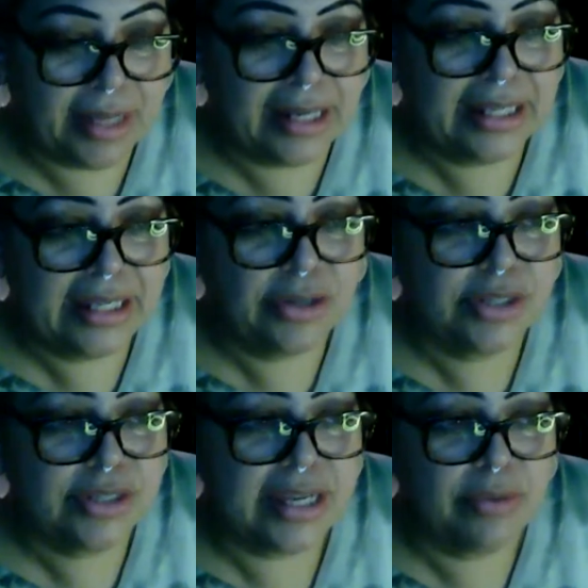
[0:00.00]
here to
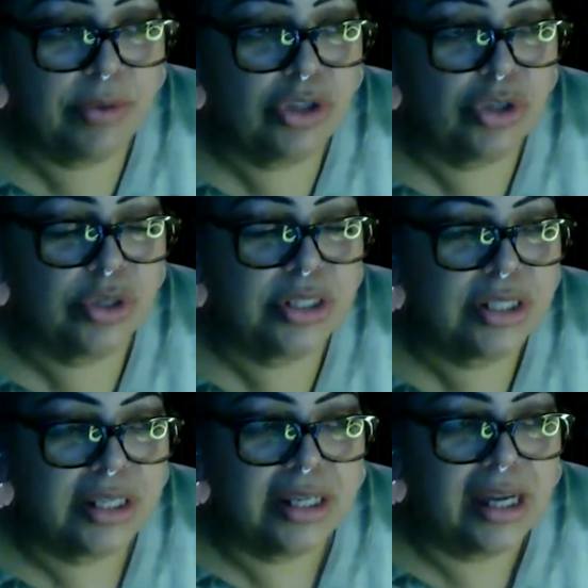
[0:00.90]
say we should
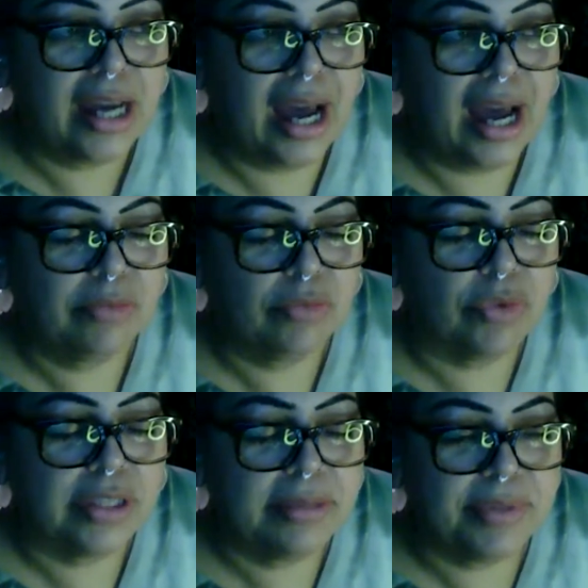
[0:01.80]

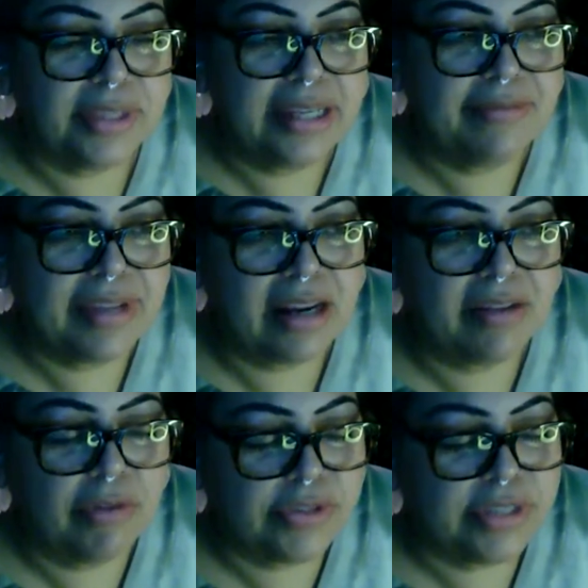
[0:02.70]
really believe that of
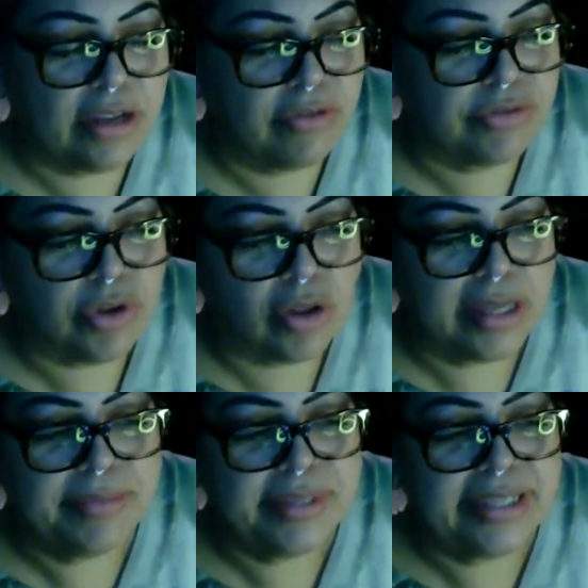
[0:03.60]
ourselves. All
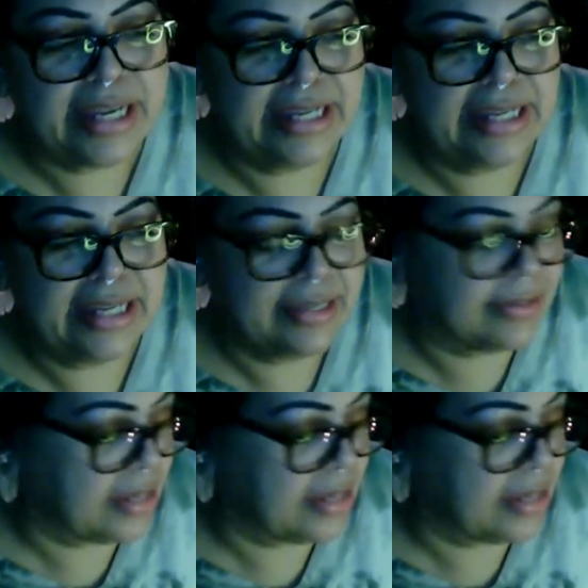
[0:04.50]
I'm saying is